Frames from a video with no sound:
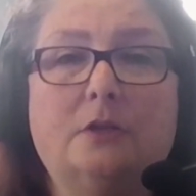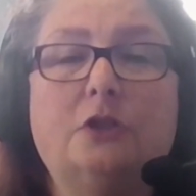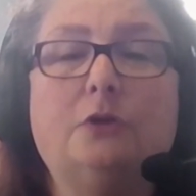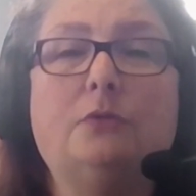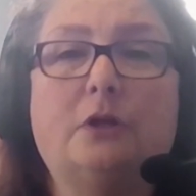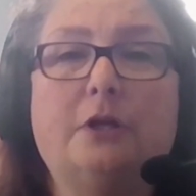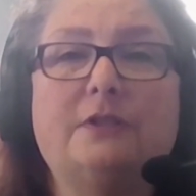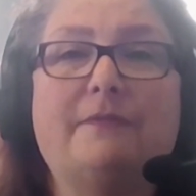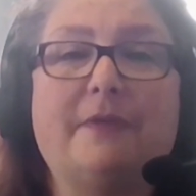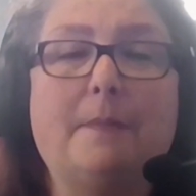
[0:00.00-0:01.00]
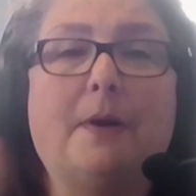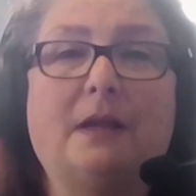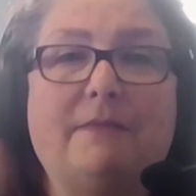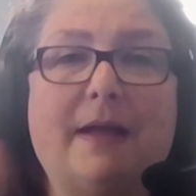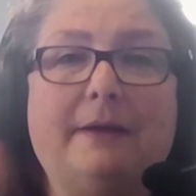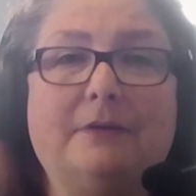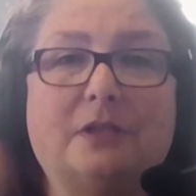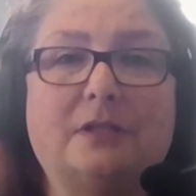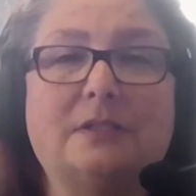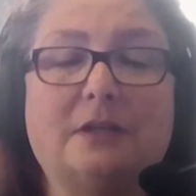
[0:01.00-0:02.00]
2/3 of fair market value is
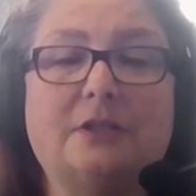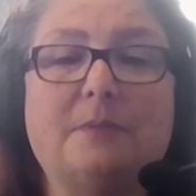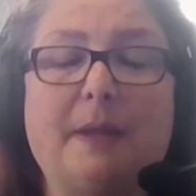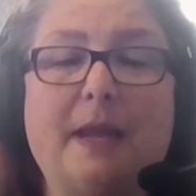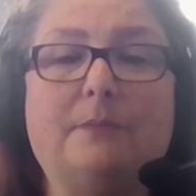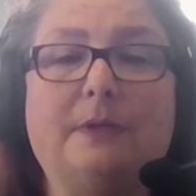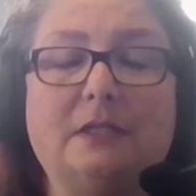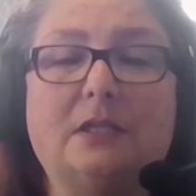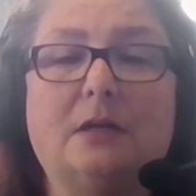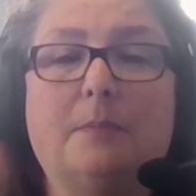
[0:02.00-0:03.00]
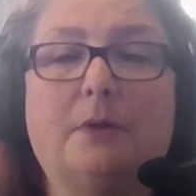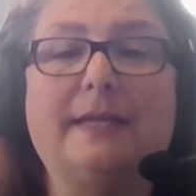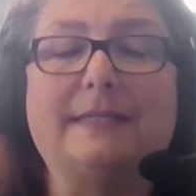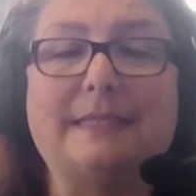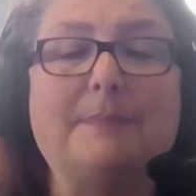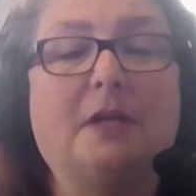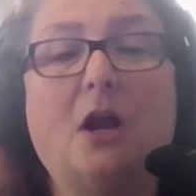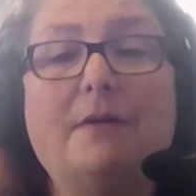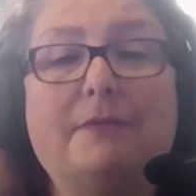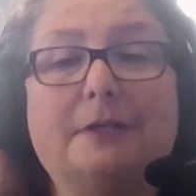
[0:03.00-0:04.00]
considered to be a reasonable accepted
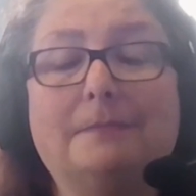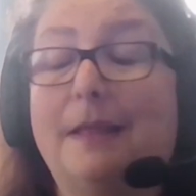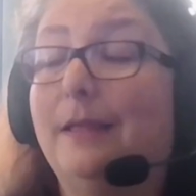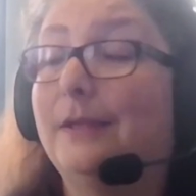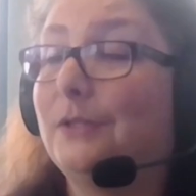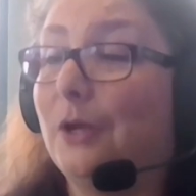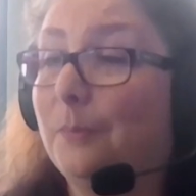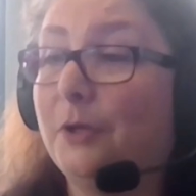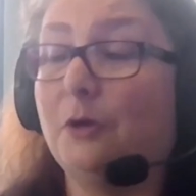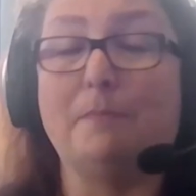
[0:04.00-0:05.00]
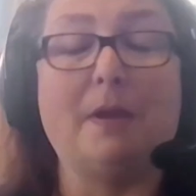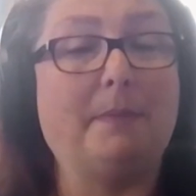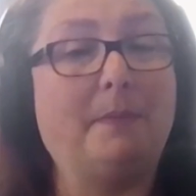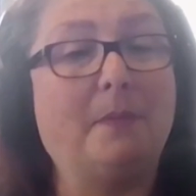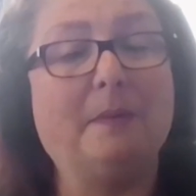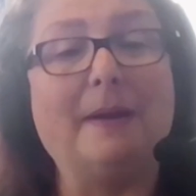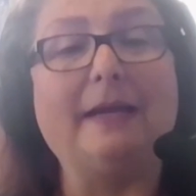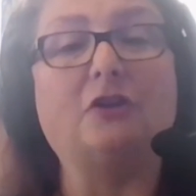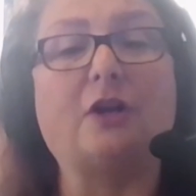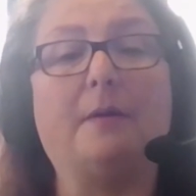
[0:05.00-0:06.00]
offer. So boom, maybe we
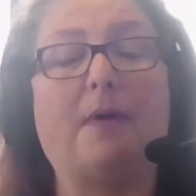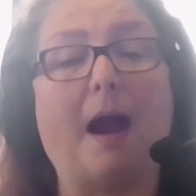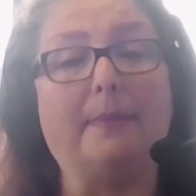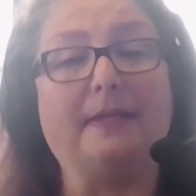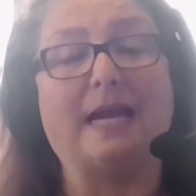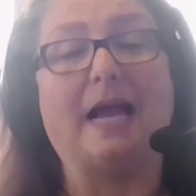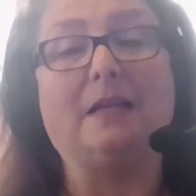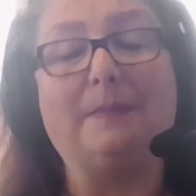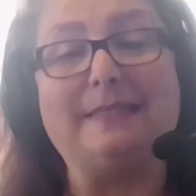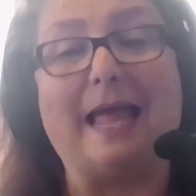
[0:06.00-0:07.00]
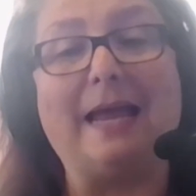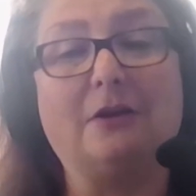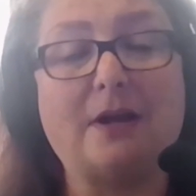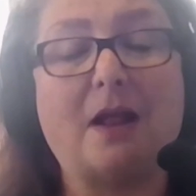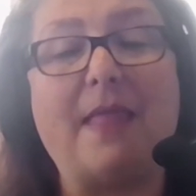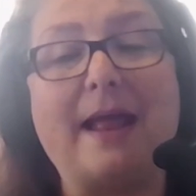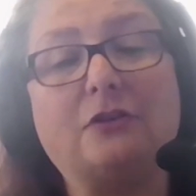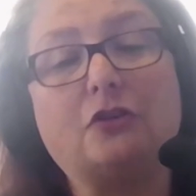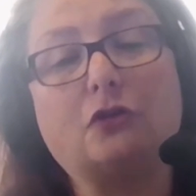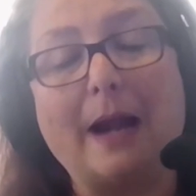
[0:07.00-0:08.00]
might try to properly document that and go down
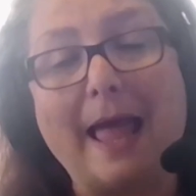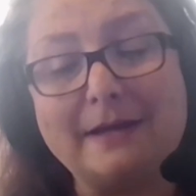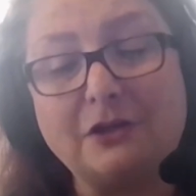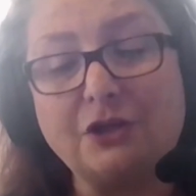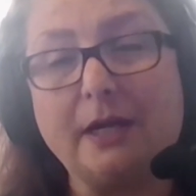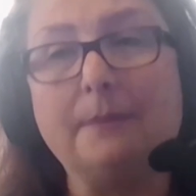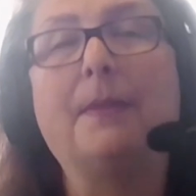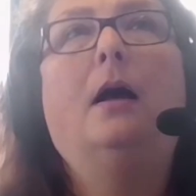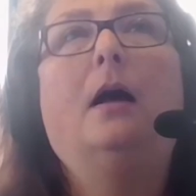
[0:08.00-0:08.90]
that strategy.